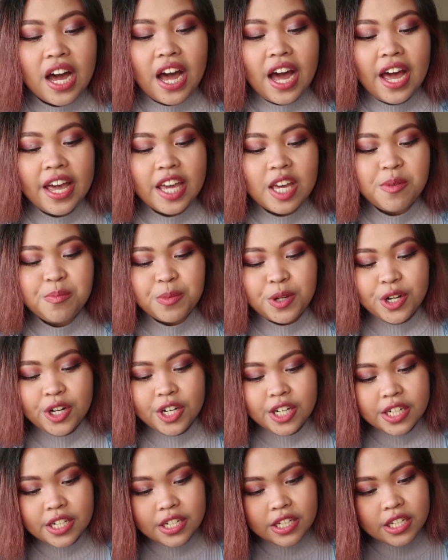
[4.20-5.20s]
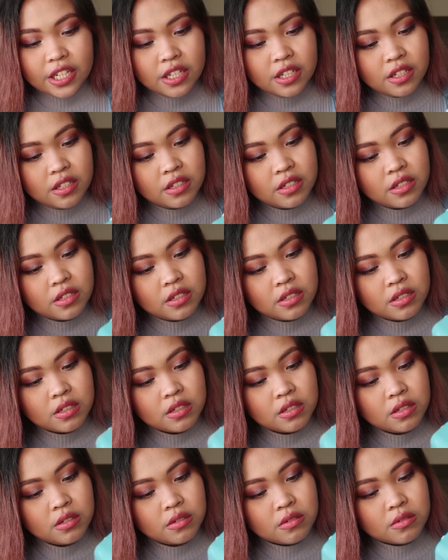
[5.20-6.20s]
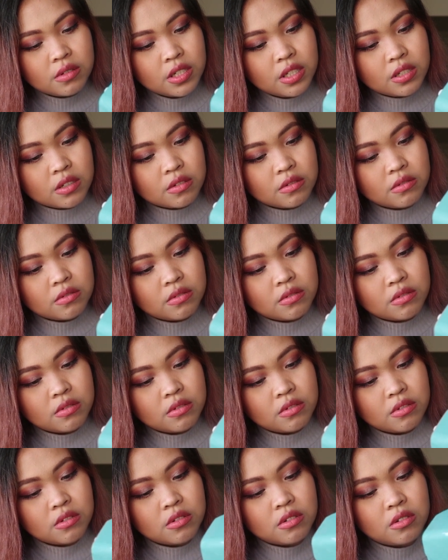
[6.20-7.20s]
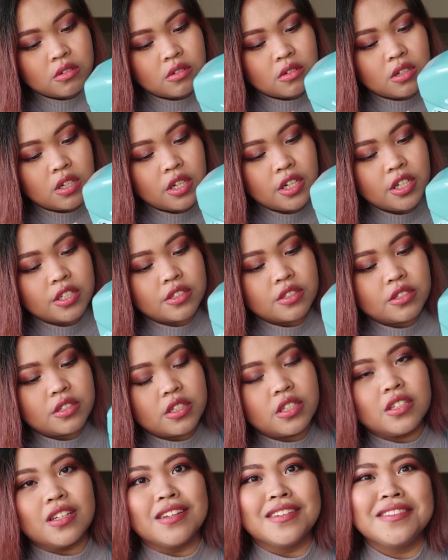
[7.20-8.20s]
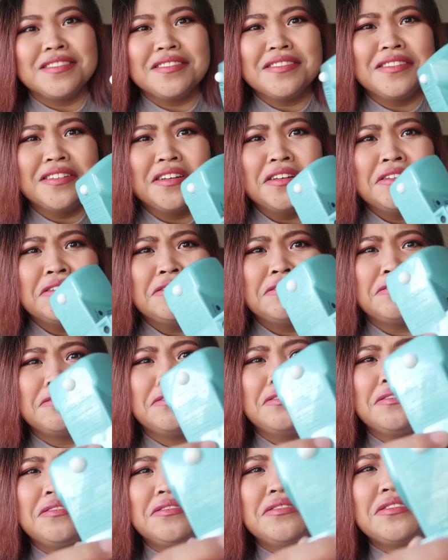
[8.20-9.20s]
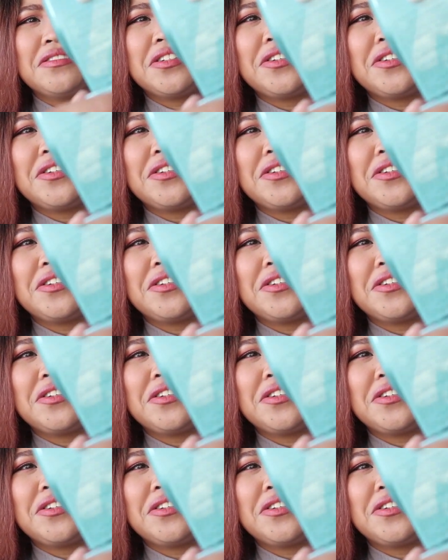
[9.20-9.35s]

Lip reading: I am currently, oh wow, I didn't see that. It's